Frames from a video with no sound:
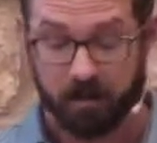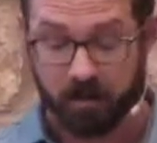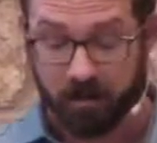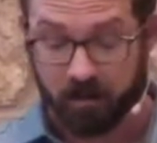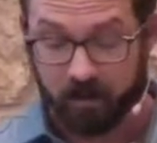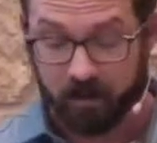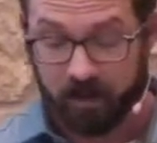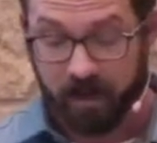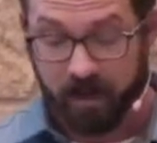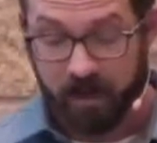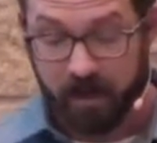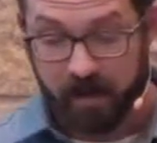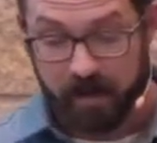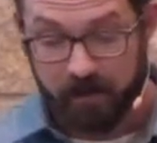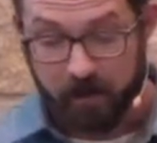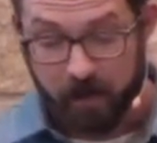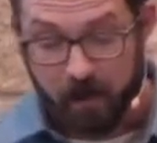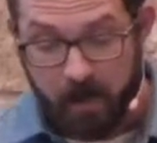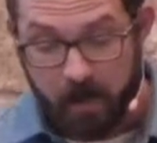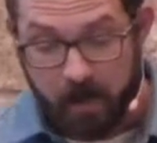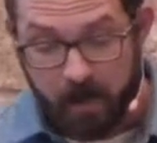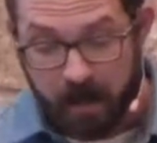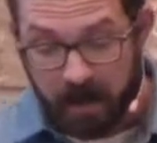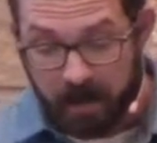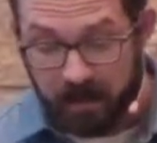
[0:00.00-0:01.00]
Okay?
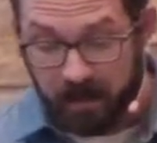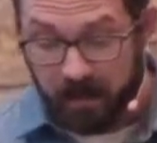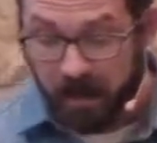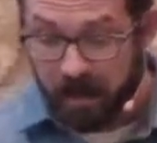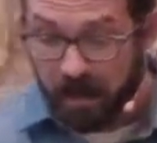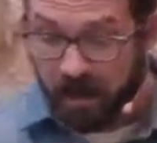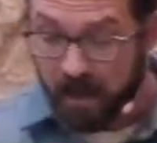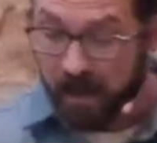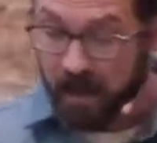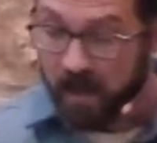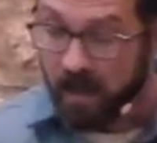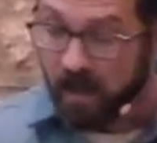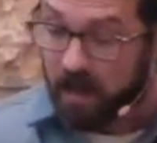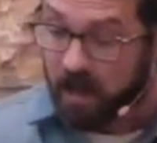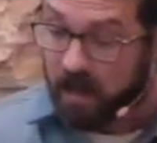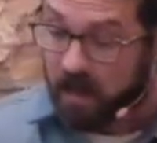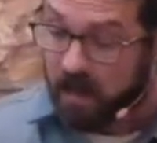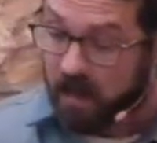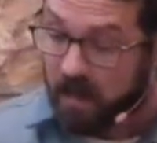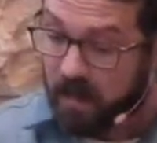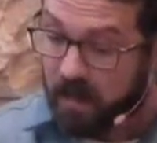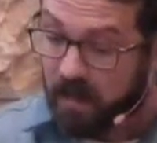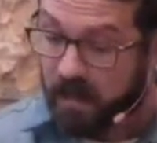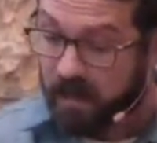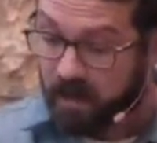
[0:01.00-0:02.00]
And,
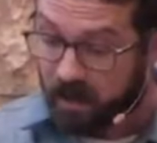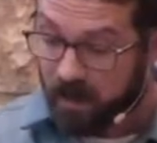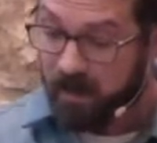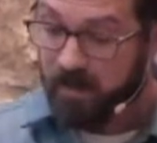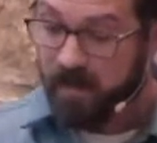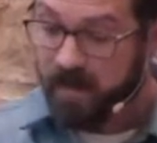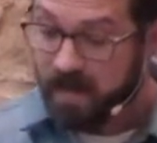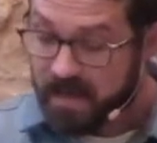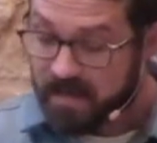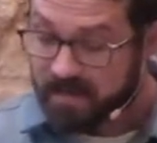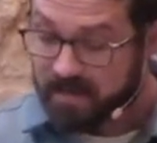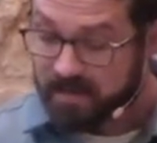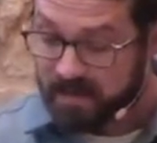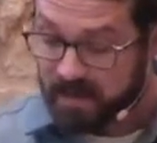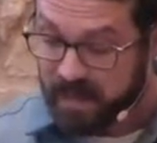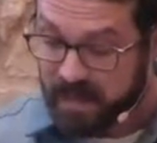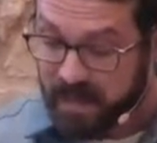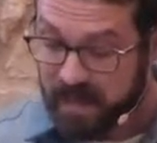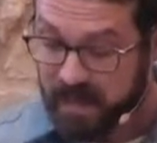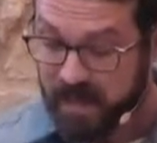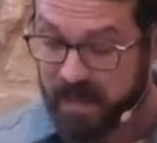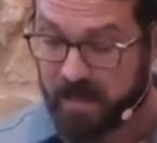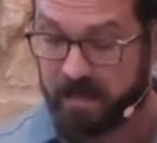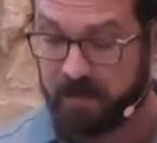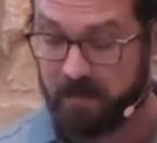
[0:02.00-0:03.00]
and on that
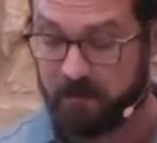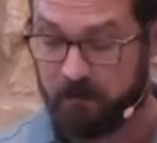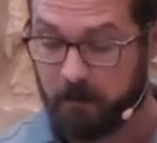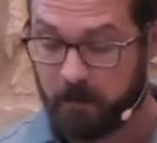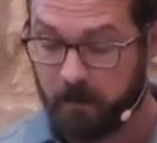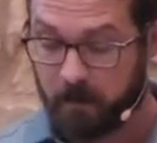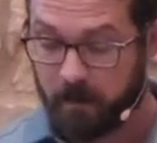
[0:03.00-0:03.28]
day,